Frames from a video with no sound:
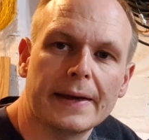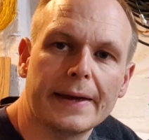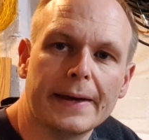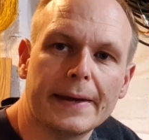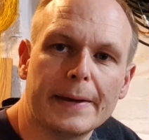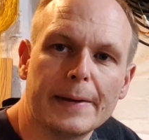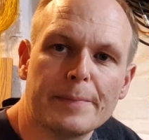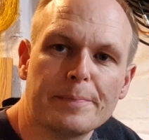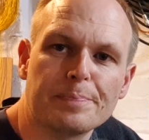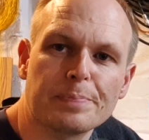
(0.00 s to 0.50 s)

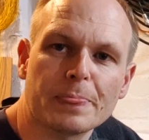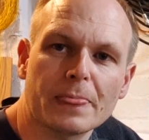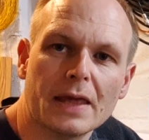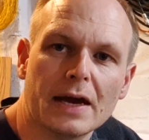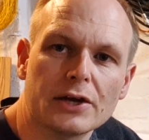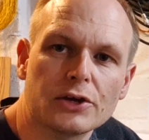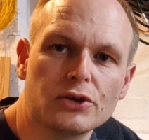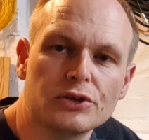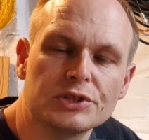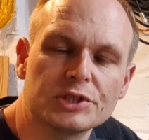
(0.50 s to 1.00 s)

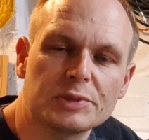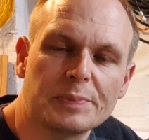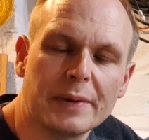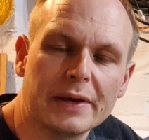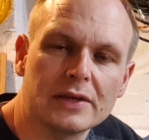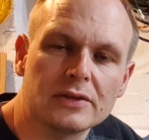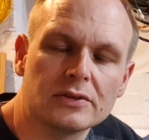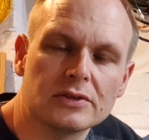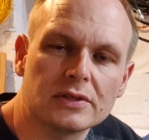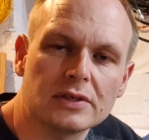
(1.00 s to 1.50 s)
I couldn't
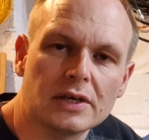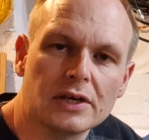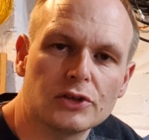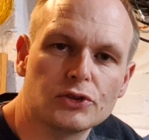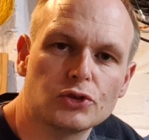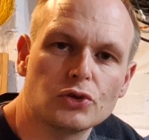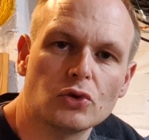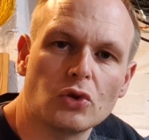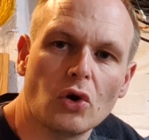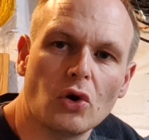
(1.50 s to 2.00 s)
spend
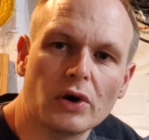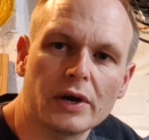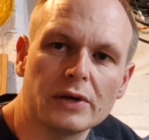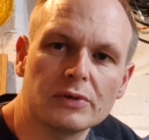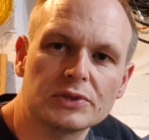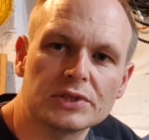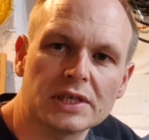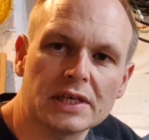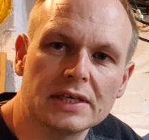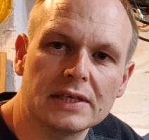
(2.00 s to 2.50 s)
too long
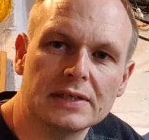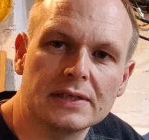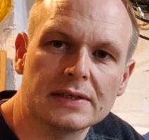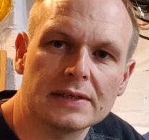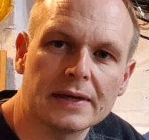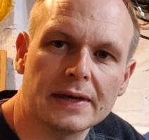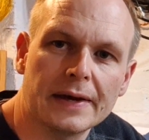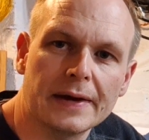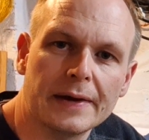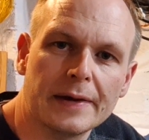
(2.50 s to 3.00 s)
outside.
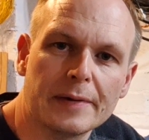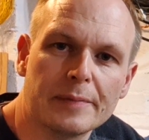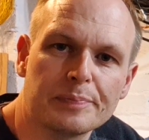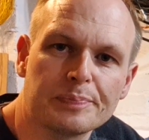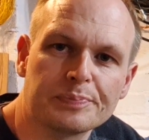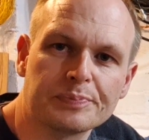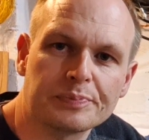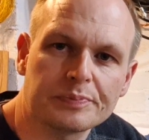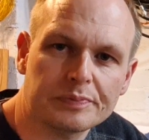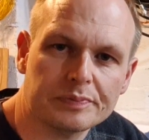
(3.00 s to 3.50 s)

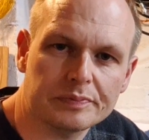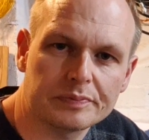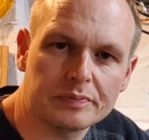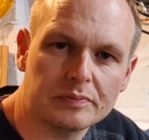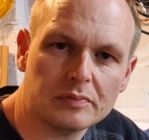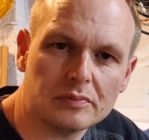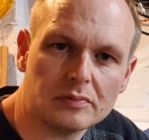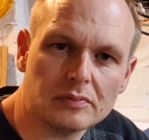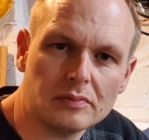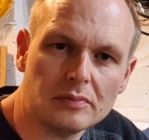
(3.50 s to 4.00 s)

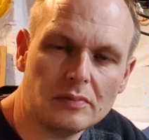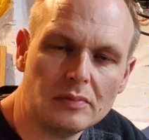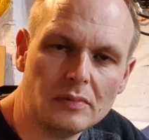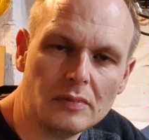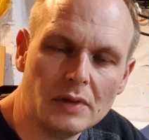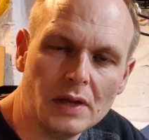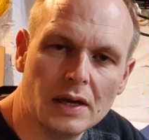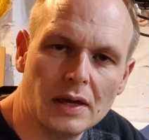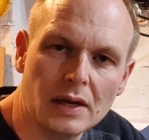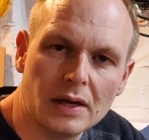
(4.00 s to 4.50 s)

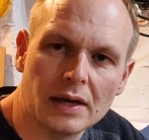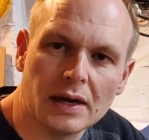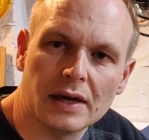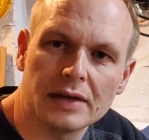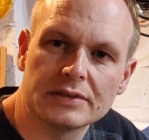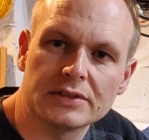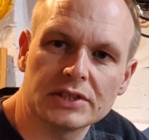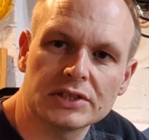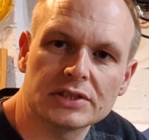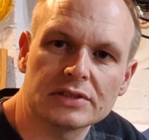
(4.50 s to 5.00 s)
I
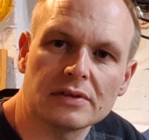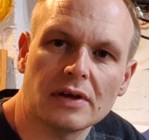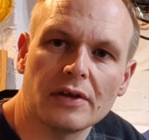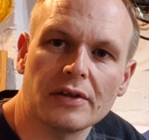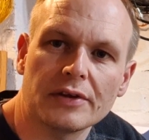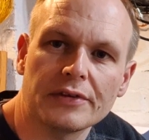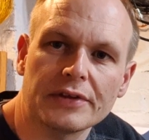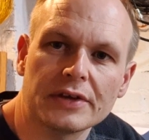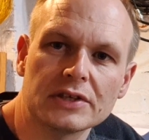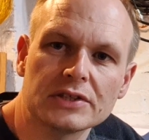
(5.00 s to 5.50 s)
had just
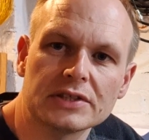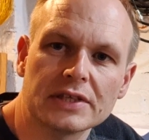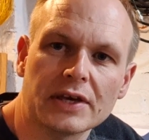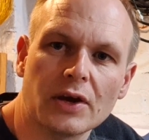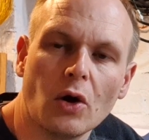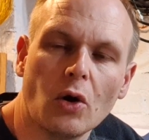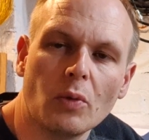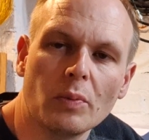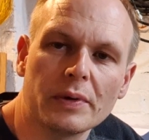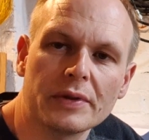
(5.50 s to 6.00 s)
other things to
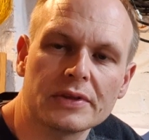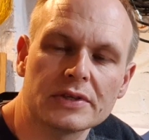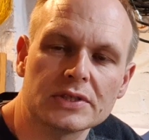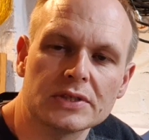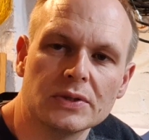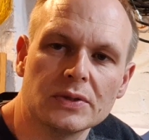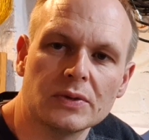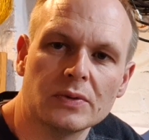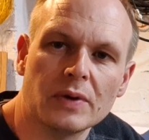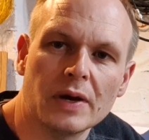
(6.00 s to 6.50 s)
get on with,
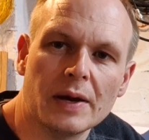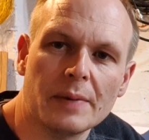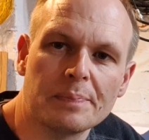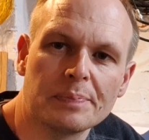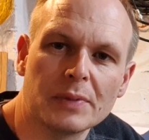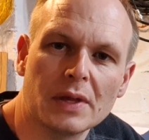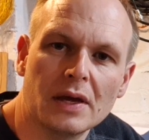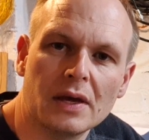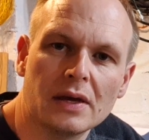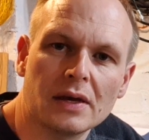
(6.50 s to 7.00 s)
so
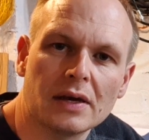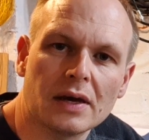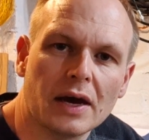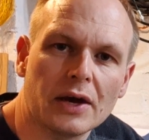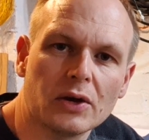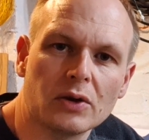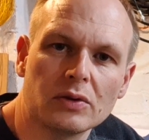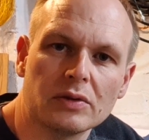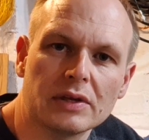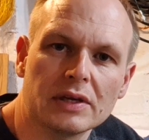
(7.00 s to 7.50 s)
I
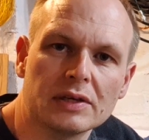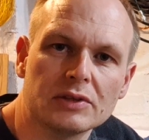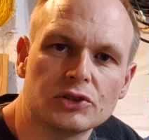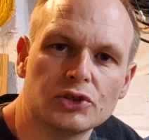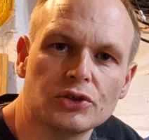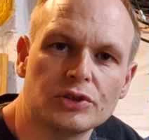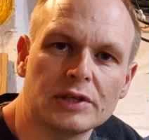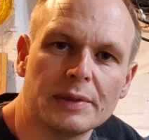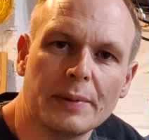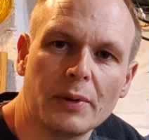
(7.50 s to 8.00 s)
only
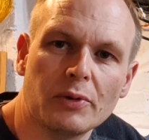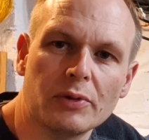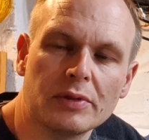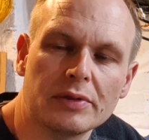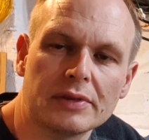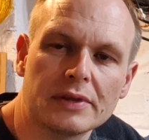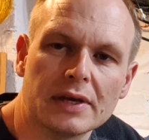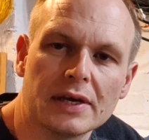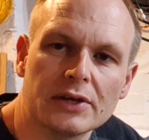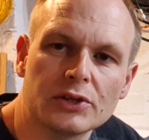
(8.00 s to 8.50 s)
tuned about
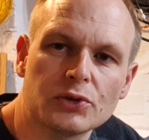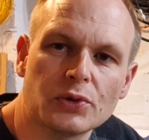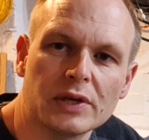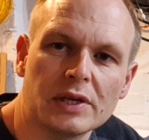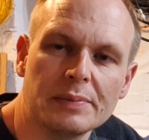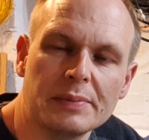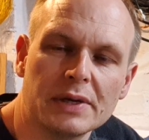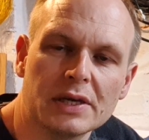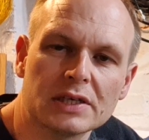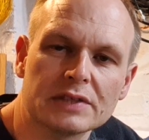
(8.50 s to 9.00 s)
20
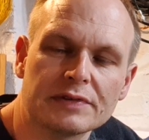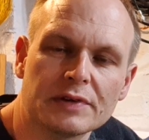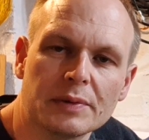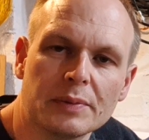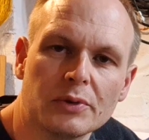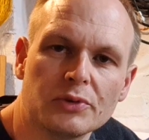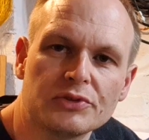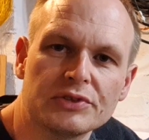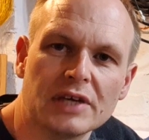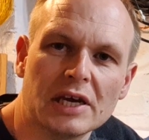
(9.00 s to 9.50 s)
meters for
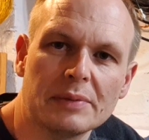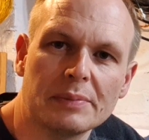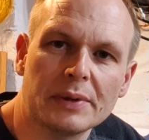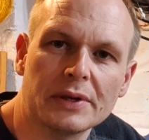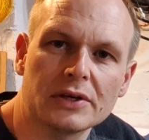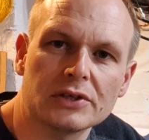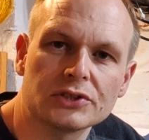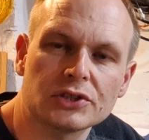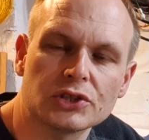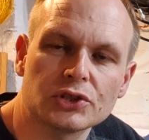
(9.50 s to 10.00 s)
about 10
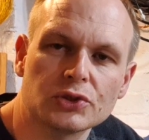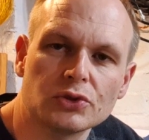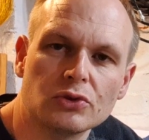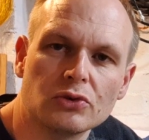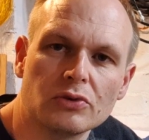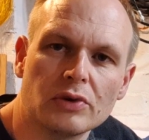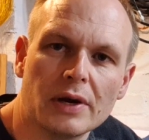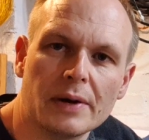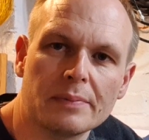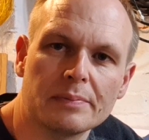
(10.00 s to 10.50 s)
minutes or
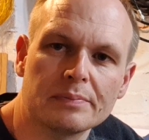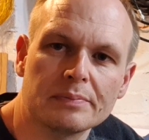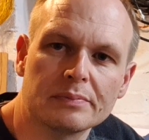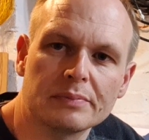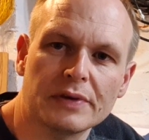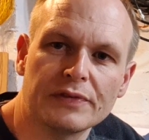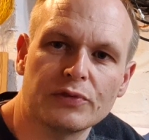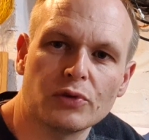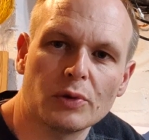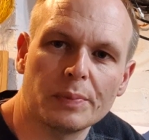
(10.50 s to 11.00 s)
so
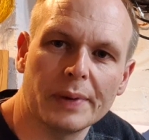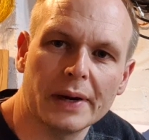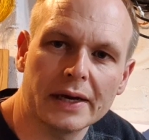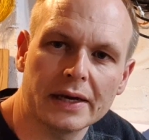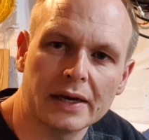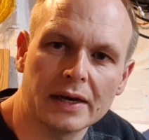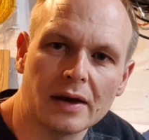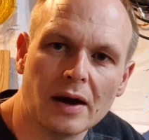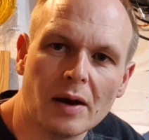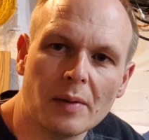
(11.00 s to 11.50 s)
before
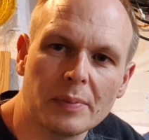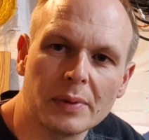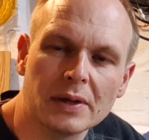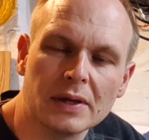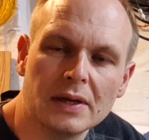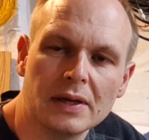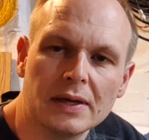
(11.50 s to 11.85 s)
packing up.